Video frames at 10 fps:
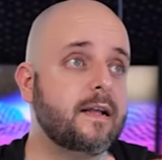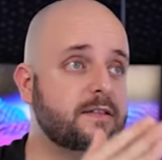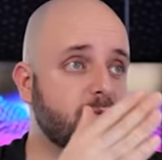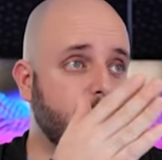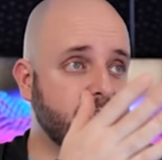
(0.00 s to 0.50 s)

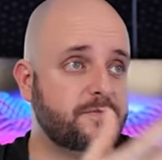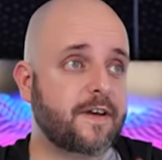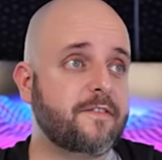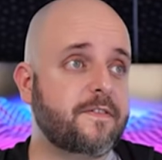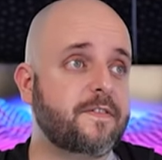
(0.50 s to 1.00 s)
It's a Ryzen
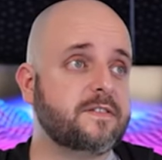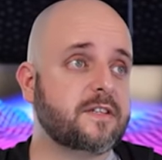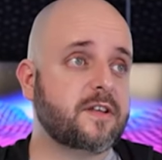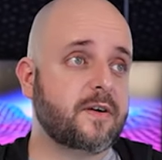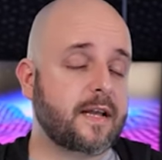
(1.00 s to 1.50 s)
5
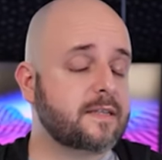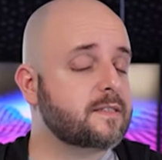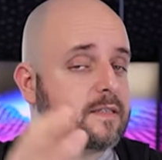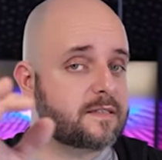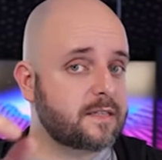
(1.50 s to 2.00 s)

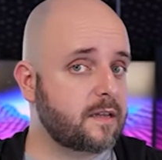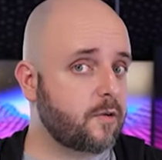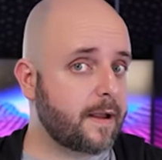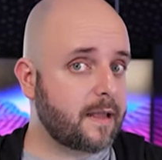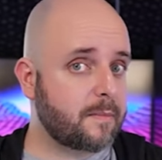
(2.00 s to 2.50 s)
5600X, still a
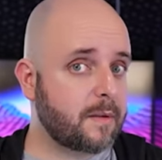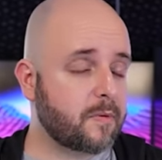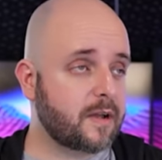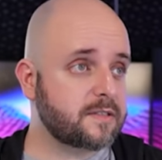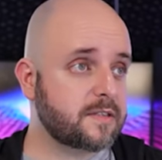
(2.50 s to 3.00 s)
great gaming
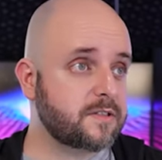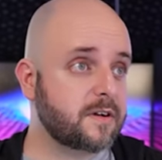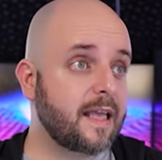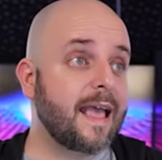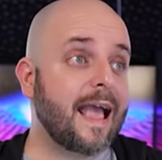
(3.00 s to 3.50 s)

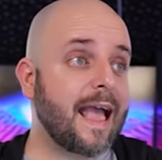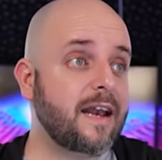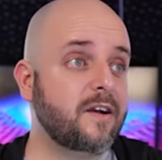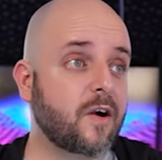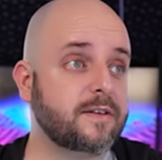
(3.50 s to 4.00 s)
processor,
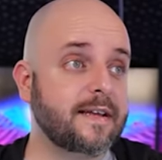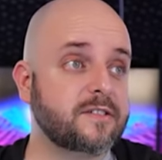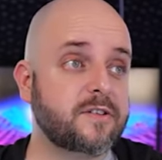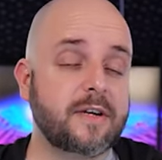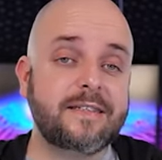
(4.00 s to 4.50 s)
and an
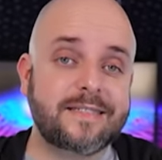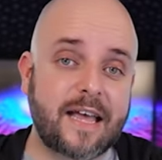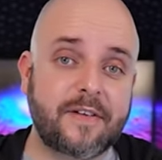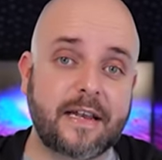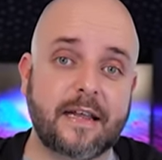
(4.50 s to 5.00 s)
RTX
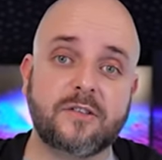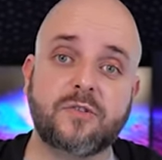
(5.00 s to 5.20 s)
3070,